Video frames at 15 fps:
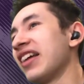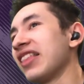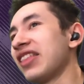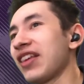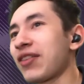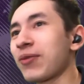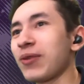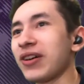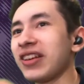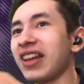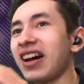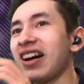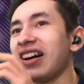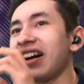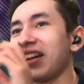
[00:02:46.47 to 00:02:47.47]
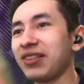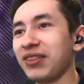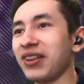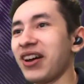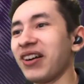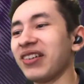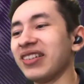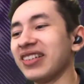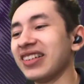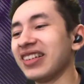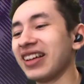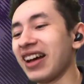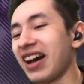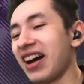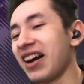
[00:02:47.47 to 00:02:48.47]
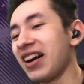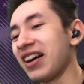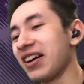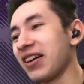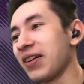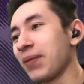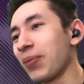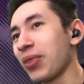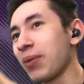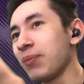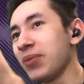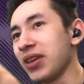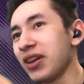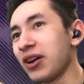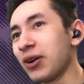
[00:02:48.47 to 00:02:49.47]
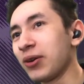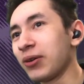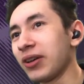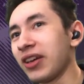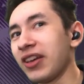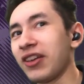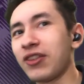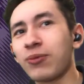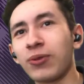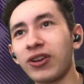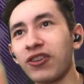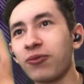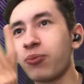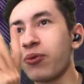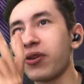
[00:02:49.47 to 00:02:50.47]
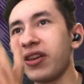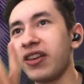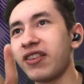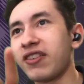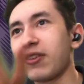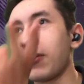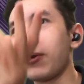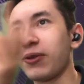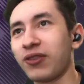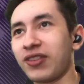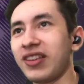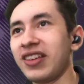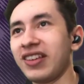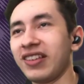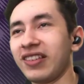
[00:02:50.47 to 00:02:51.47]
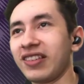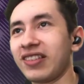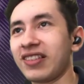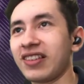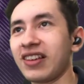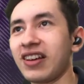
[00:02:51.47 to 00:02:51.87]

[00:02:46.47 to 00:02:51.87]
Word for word: This one, uh, I do know. Um, Mio is one of Bri's OCs.